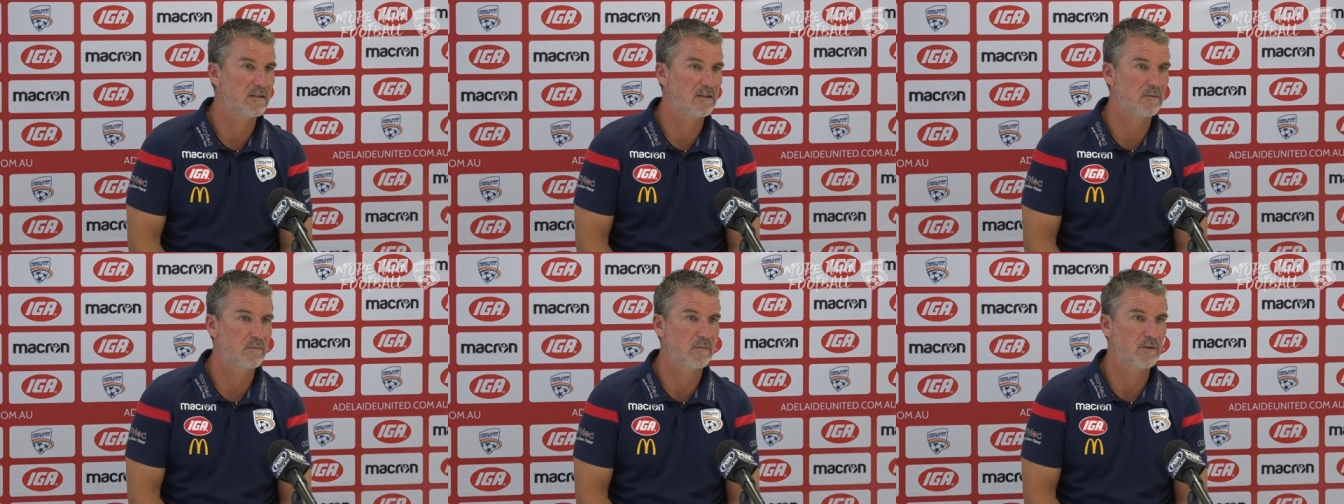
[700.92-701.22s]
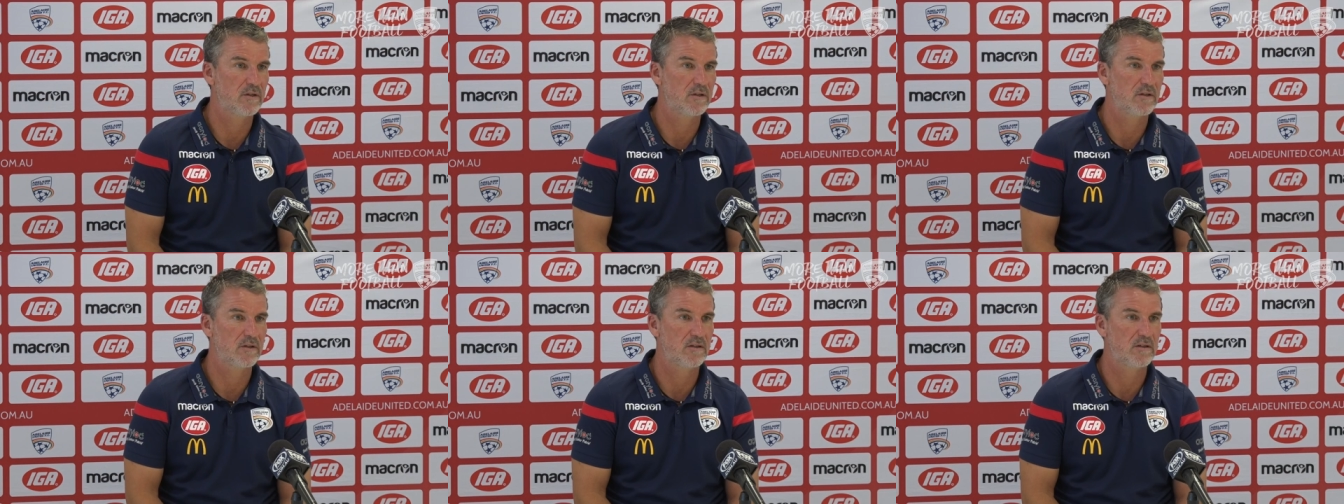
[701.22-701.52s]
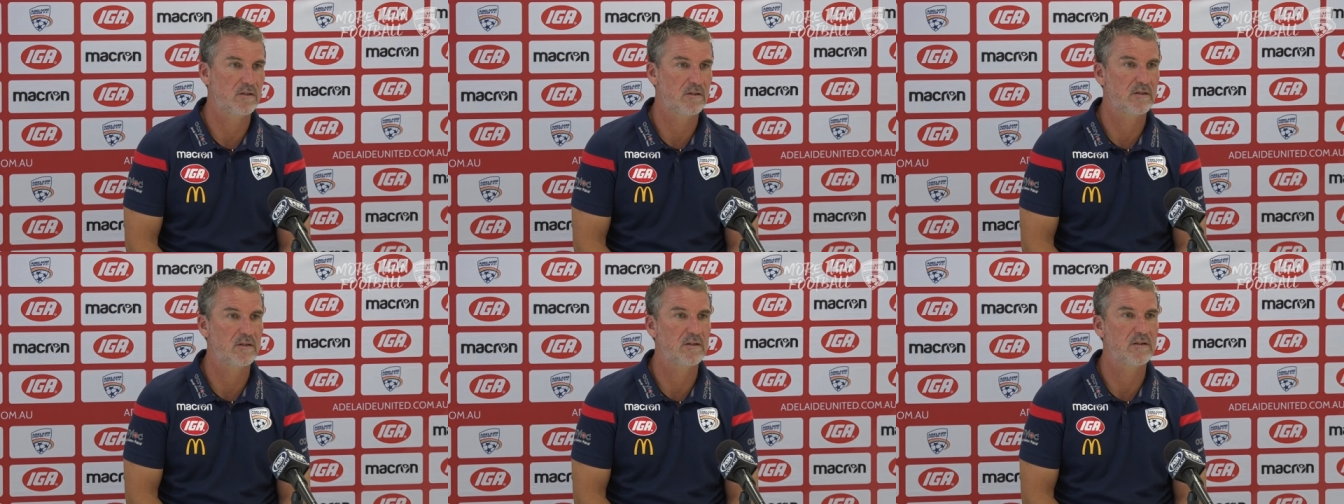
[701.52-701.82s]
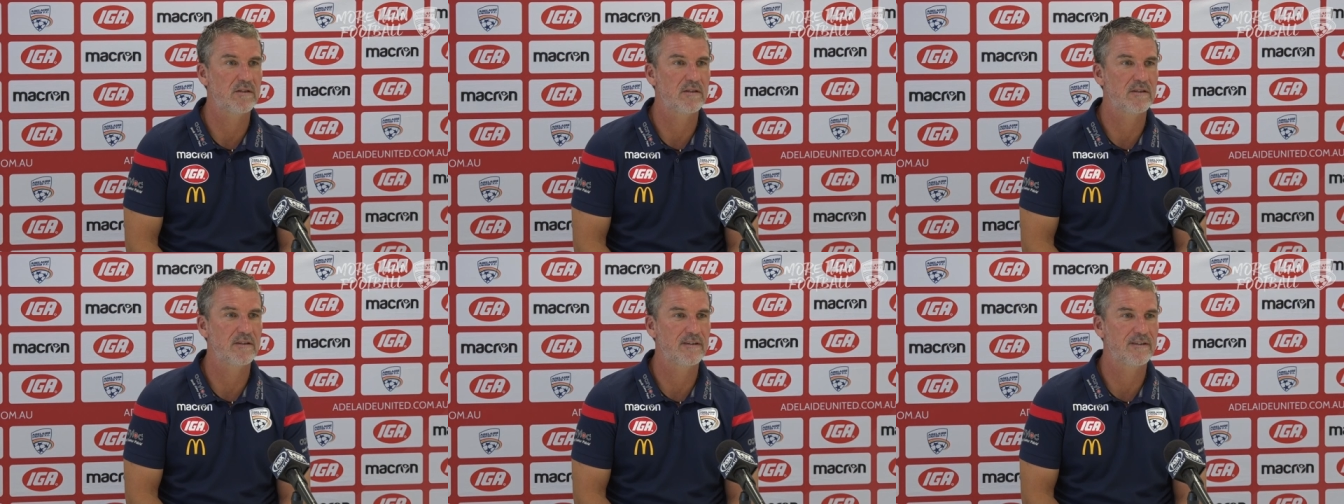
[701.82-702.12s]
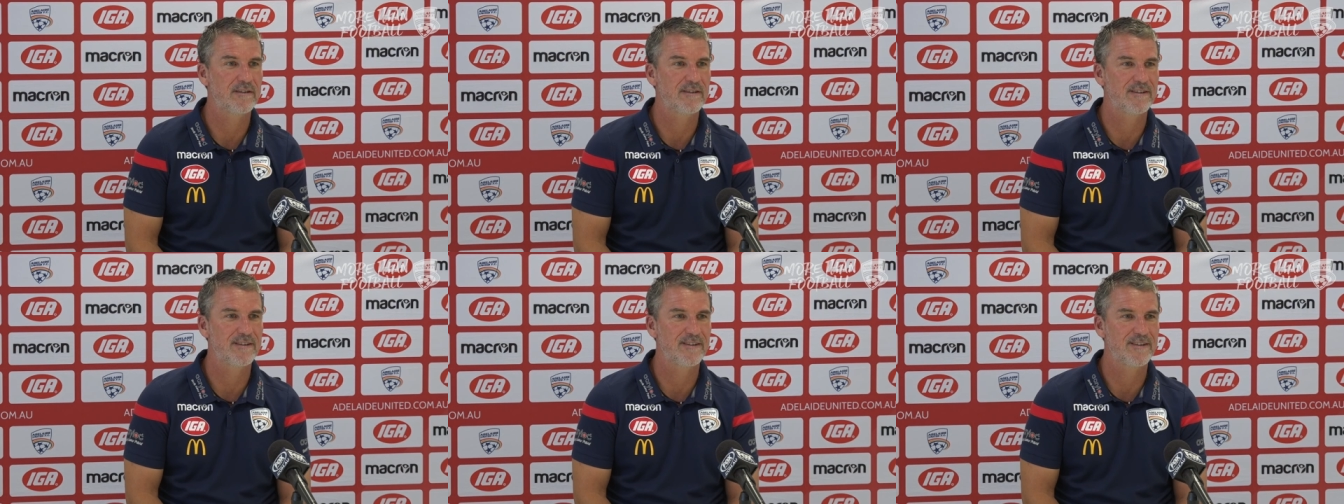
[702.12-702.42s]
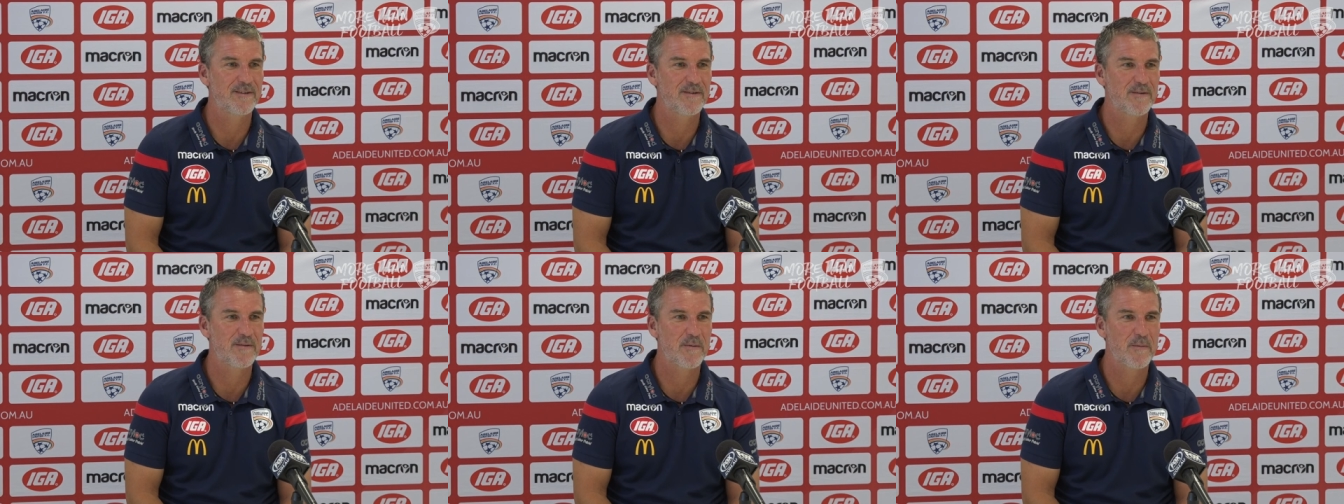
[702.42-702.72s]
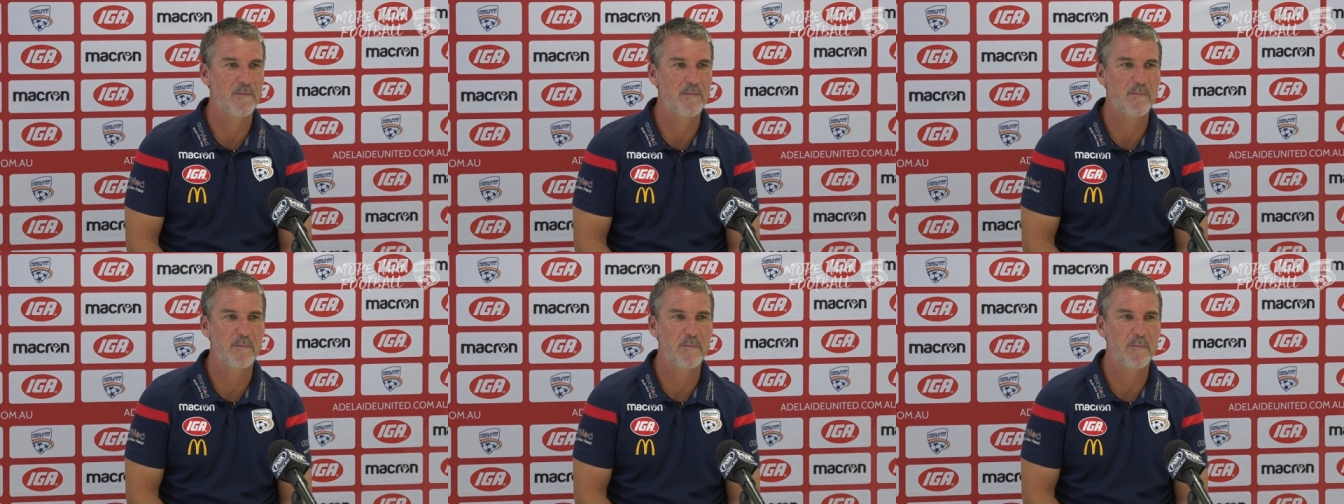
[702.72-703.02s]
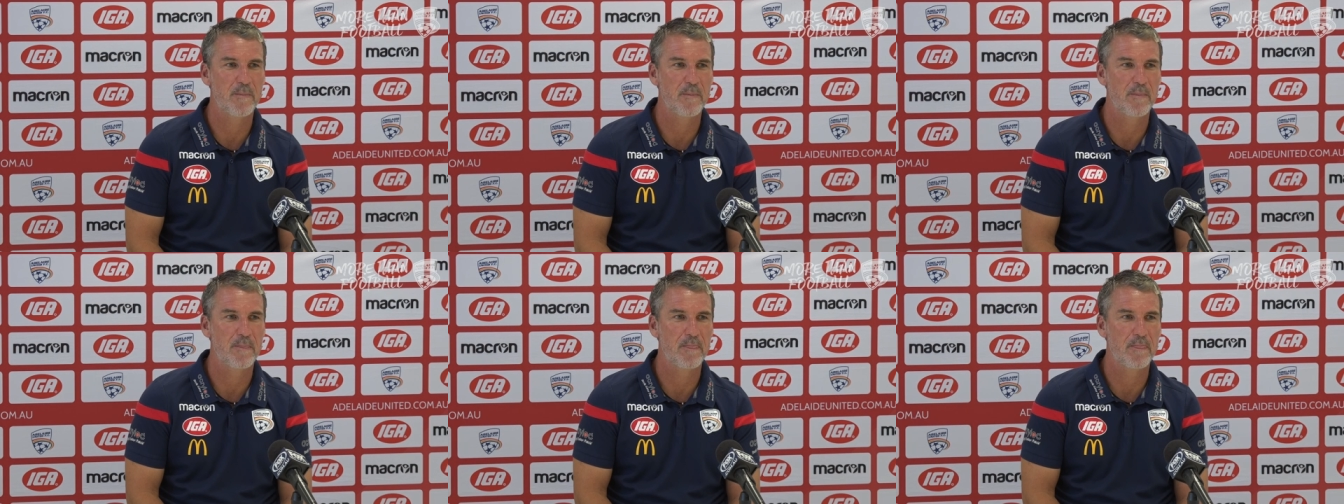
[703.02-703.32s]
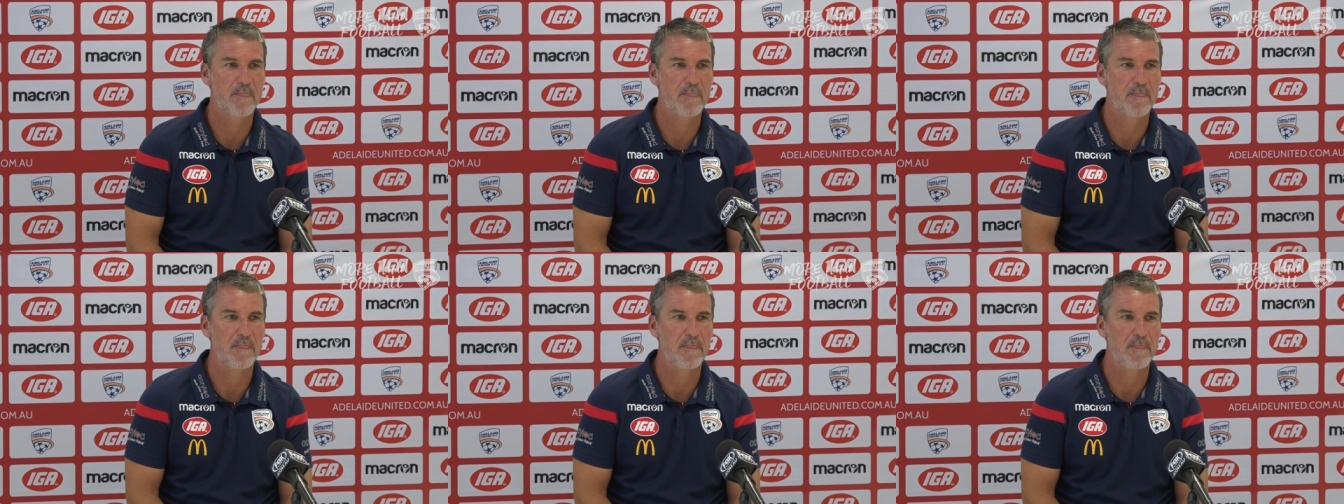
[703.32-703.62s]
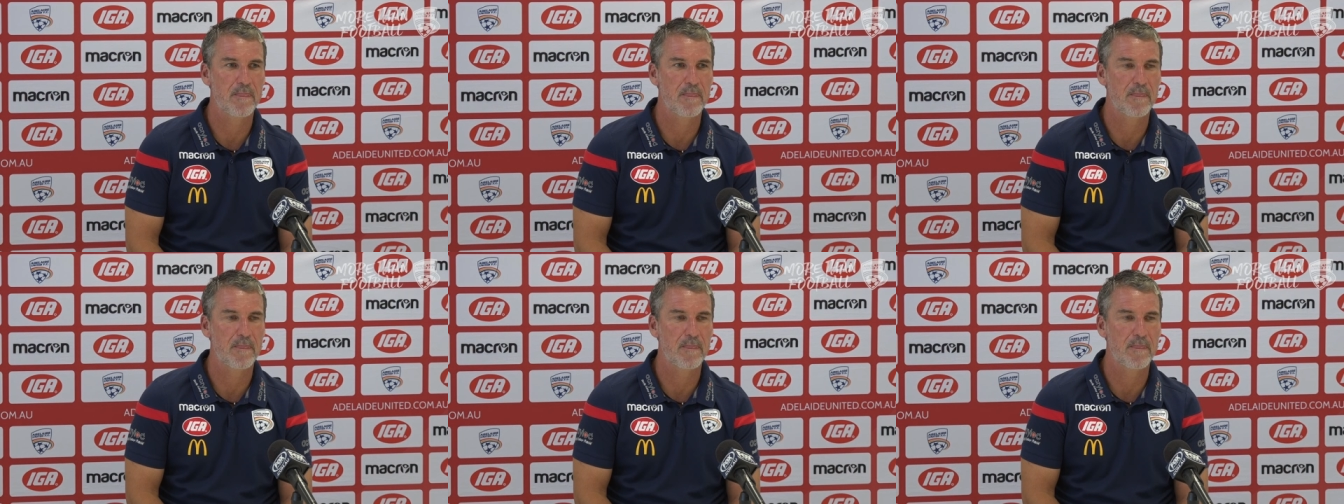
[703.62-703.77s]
But I'm asking, is it harder for you to coach?